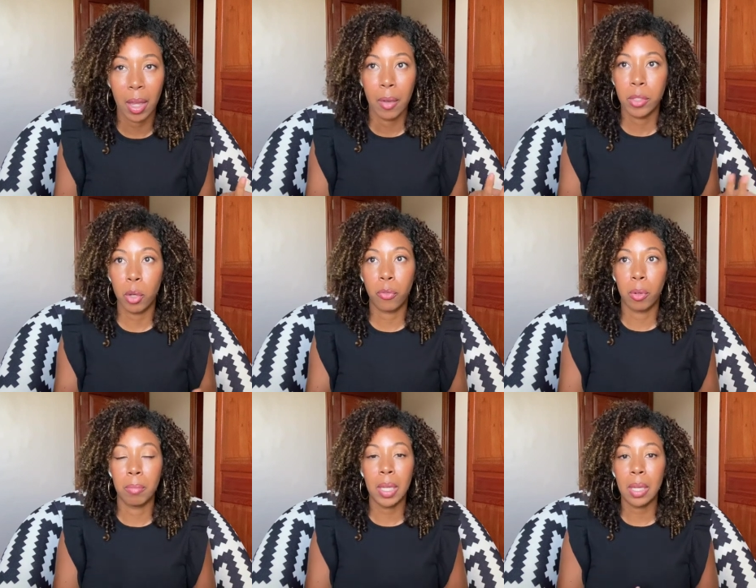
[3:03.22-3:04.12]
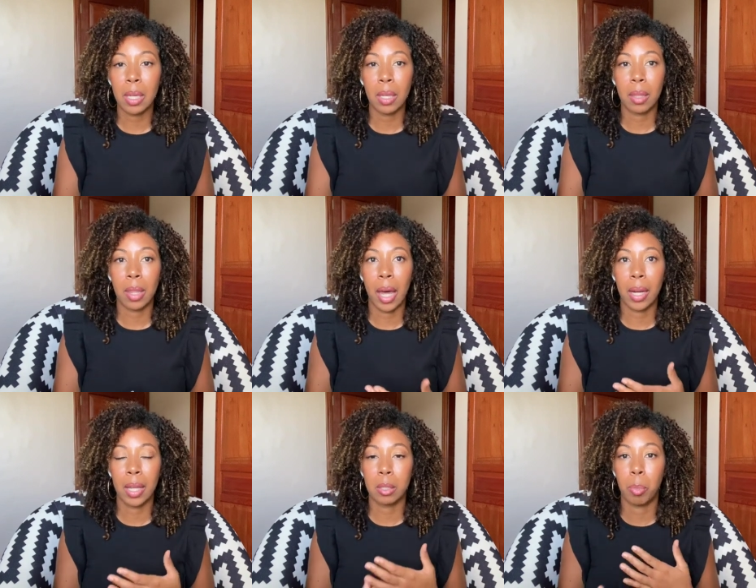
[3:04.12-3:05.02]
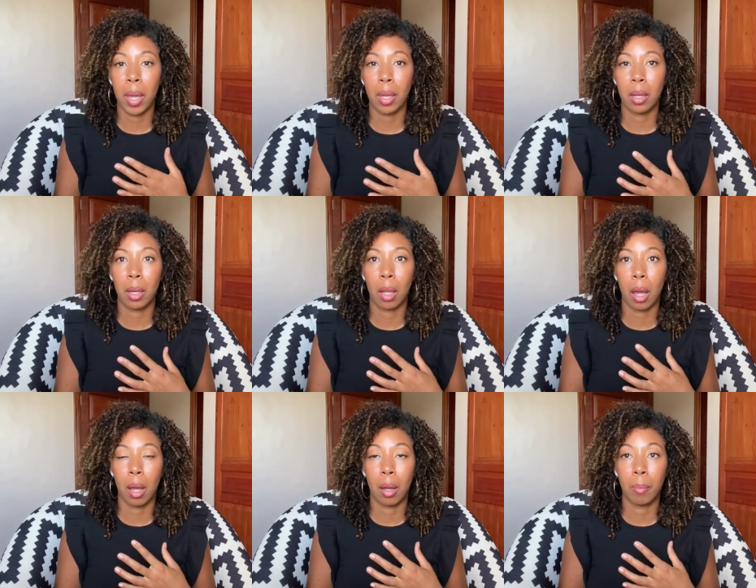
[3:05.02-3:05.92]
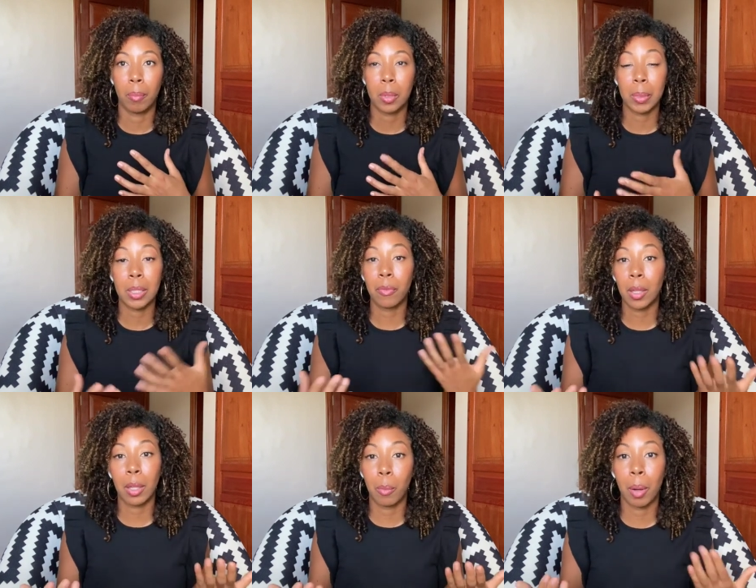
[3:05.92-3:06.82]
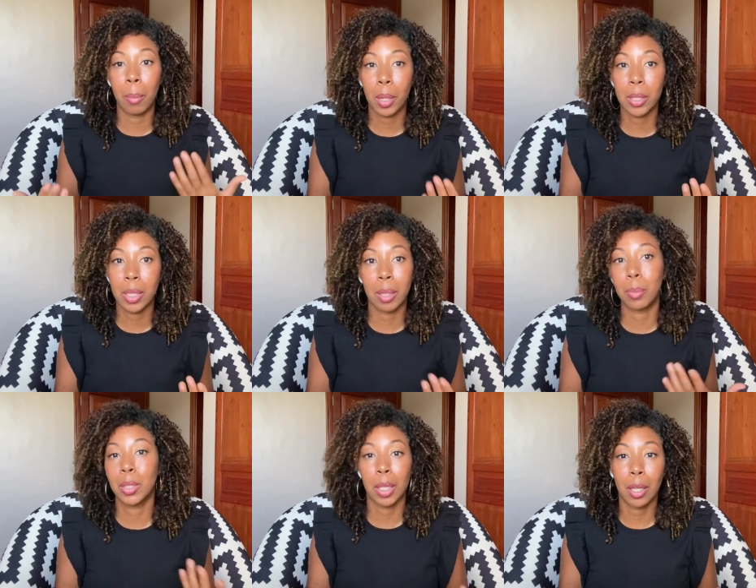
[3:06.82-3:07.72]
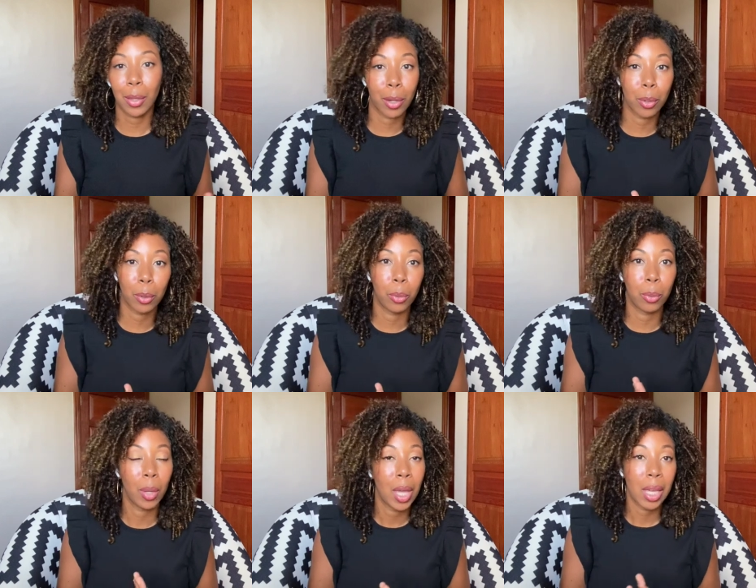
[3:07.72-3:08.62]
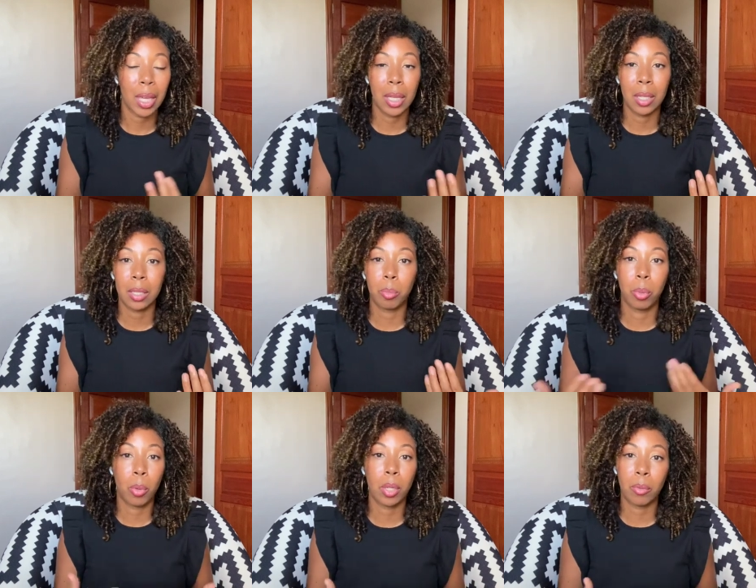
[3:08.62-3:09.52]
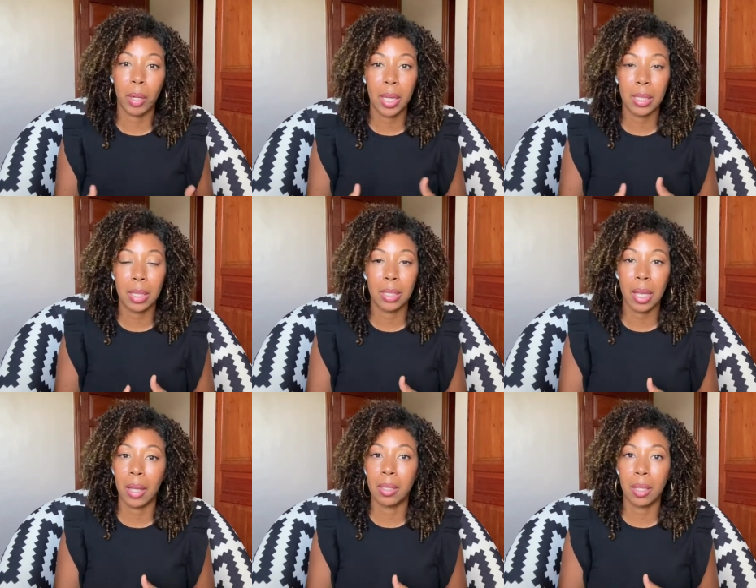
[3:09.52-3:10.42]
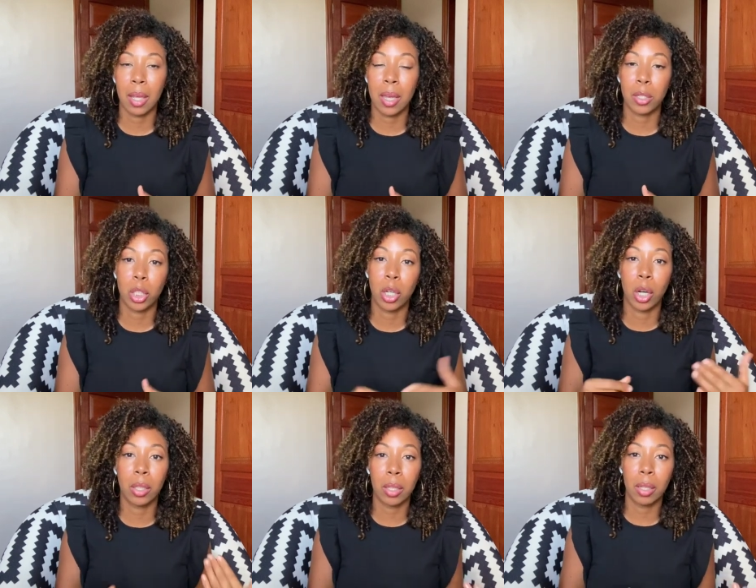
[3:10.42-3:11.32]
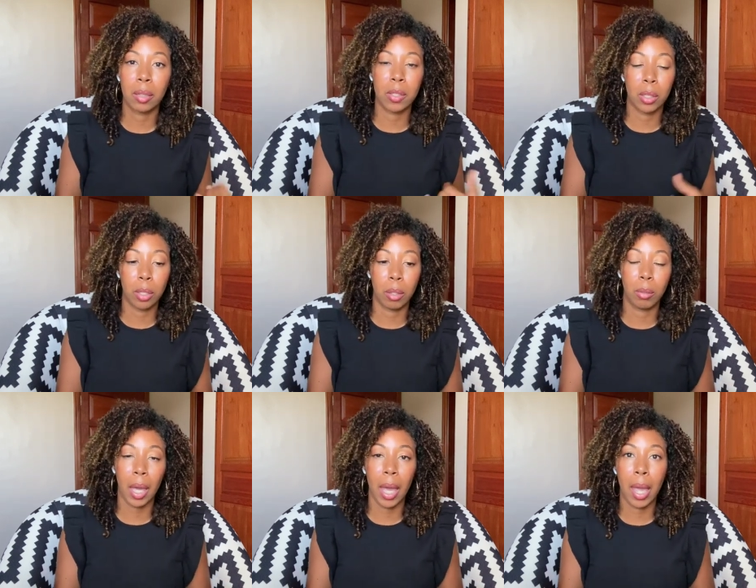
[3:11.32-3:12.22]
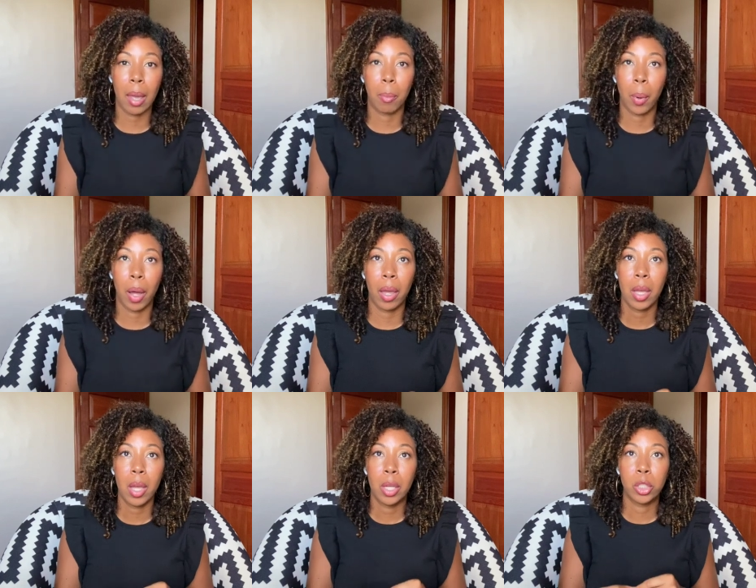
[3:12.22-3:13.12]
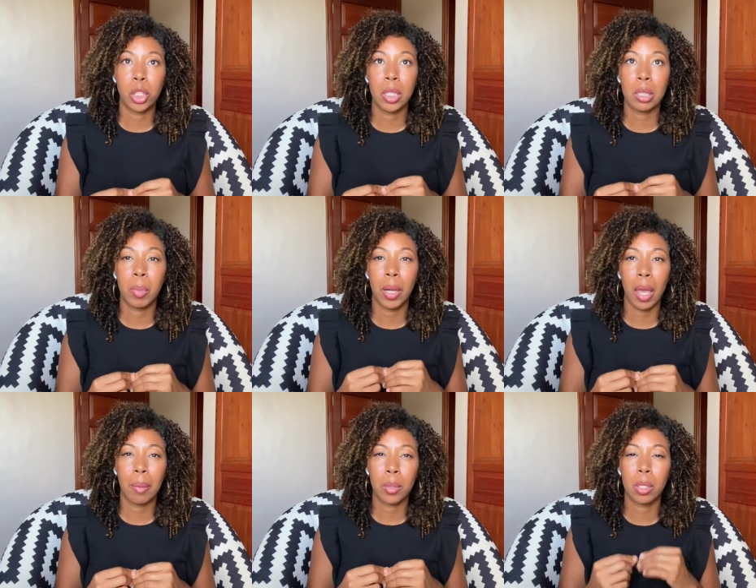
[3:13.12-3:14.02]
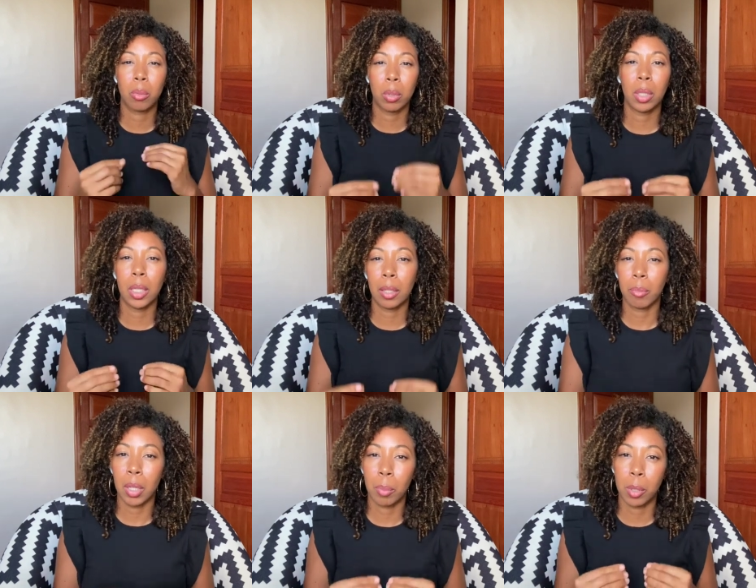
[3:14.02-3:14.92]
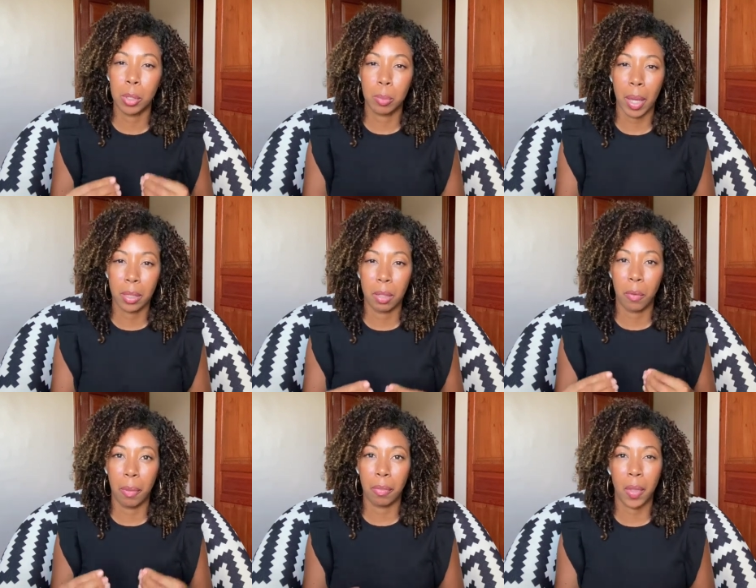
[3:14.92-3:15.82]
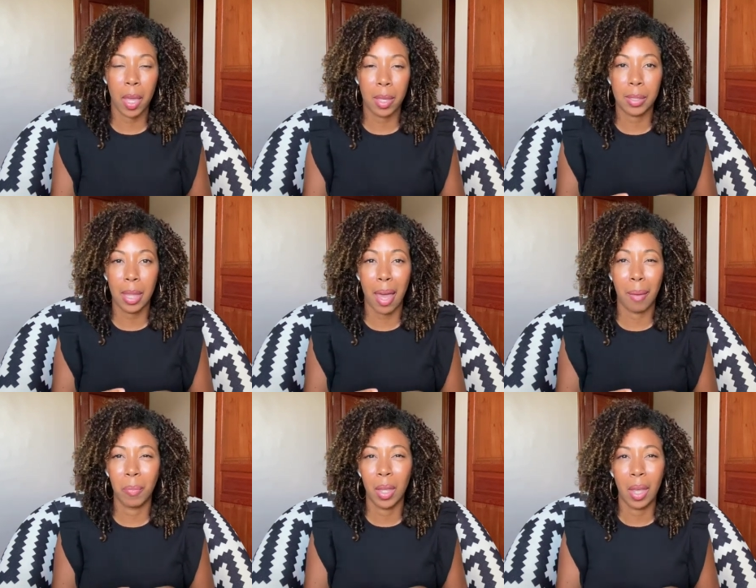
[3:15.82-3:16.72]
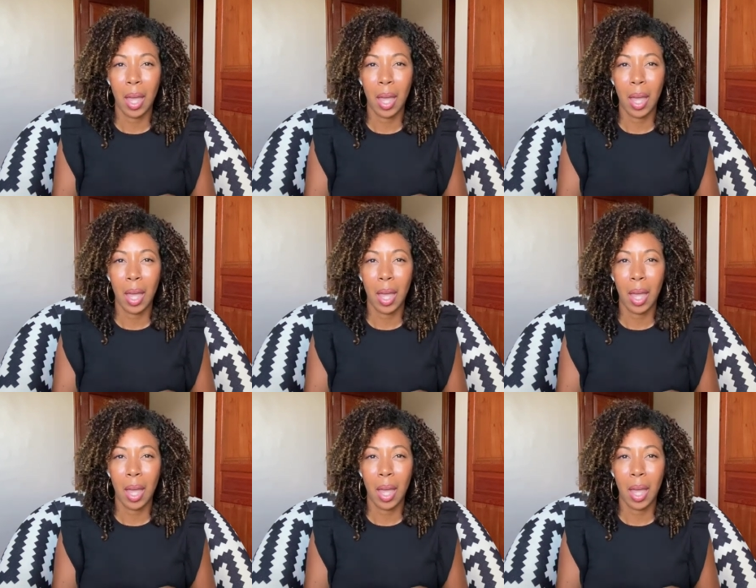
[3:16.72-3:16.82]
So for me, that has been um, specifically one person in particular who is born and raised in Tanzania. She currently lives in the UK, but she's been able to really give me a perspective on things that